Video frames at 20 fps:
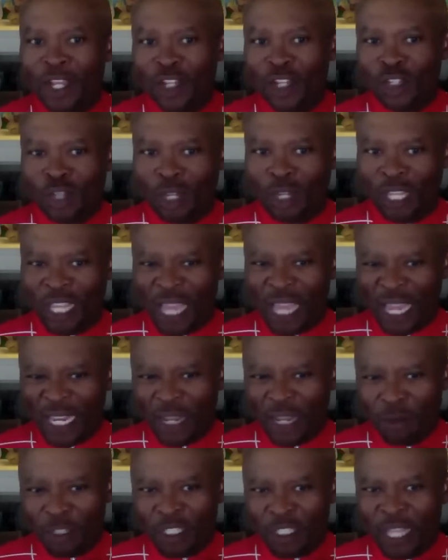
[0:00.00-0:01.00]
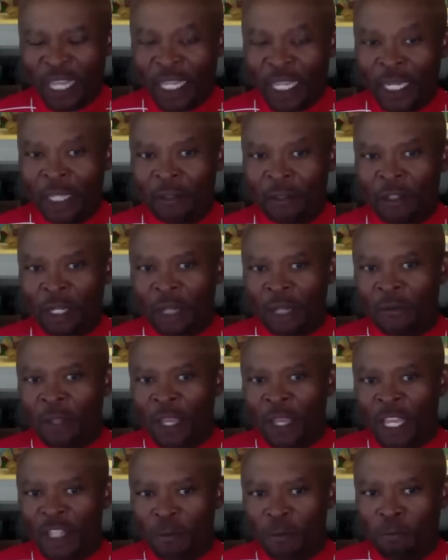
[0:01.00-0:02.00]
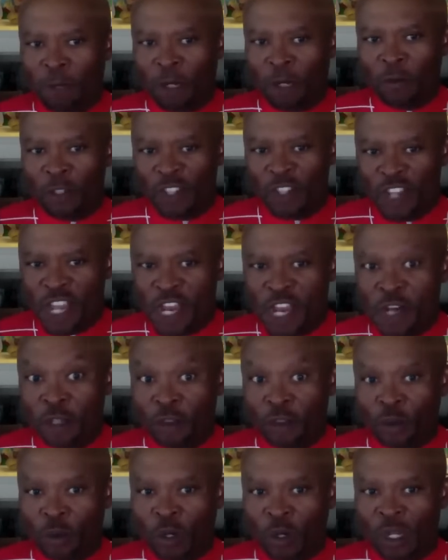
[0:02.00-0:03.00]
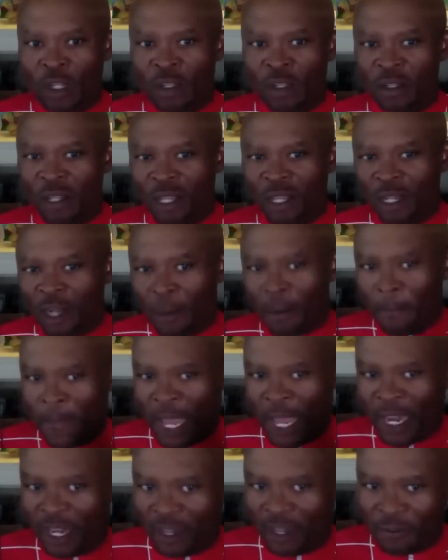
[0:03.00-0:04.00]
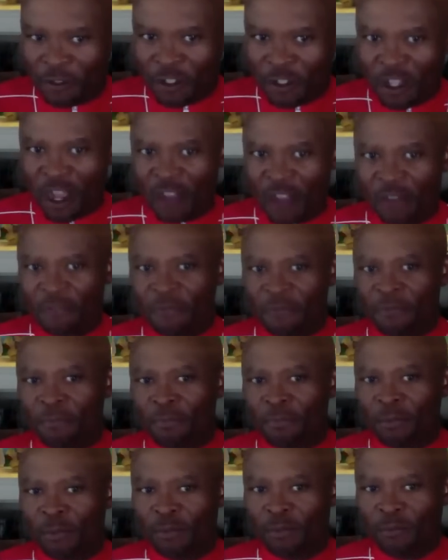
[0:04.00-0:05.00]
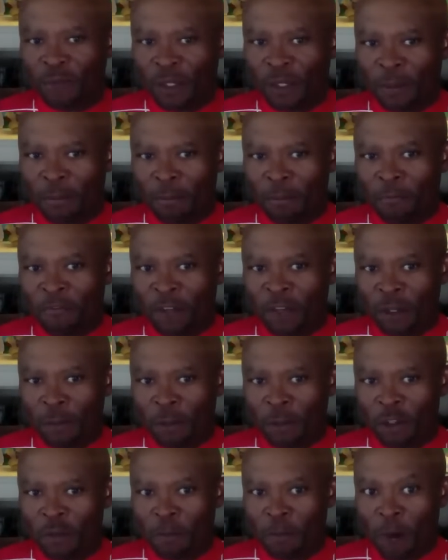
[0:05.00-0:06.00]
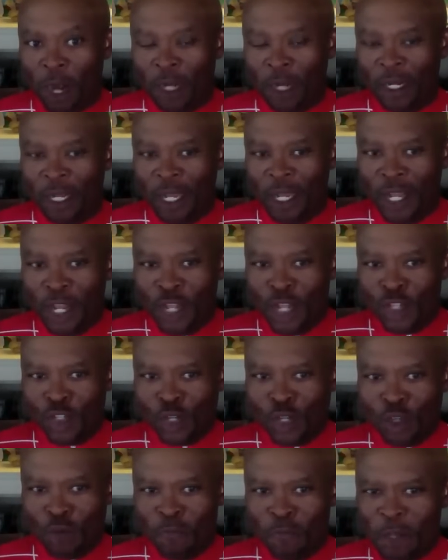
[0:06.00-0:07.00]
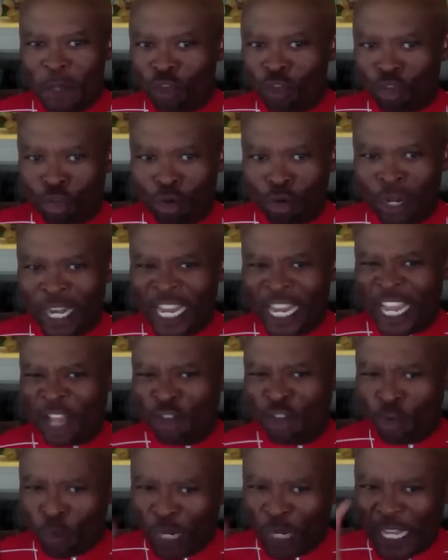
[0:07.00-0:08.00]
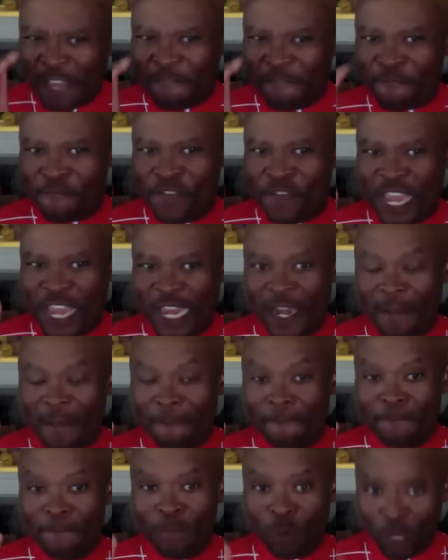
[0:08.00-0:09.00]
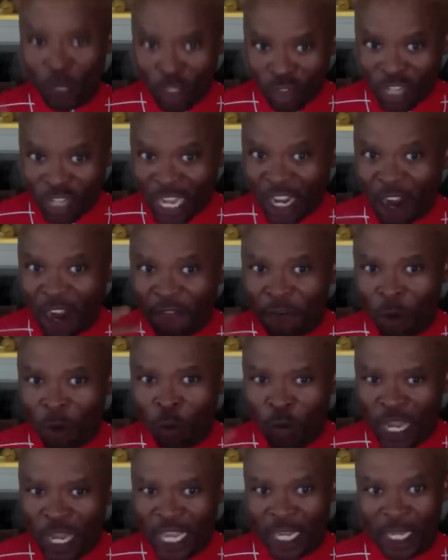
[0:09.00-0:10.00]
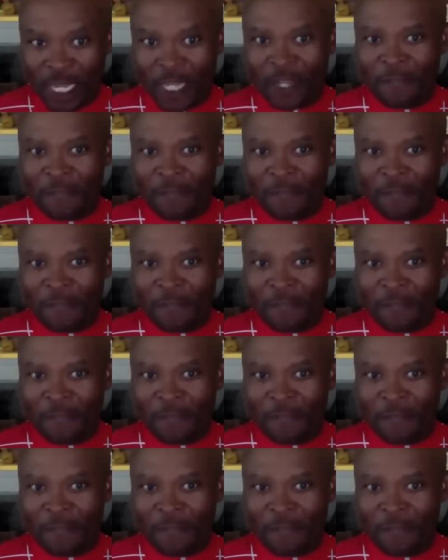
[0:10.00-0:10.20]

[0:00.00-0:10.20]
So, he, and he was thinking, in, his book was geared towards competitive stuff for the, for the most part. So you've been training and you're really fit when you take off a week,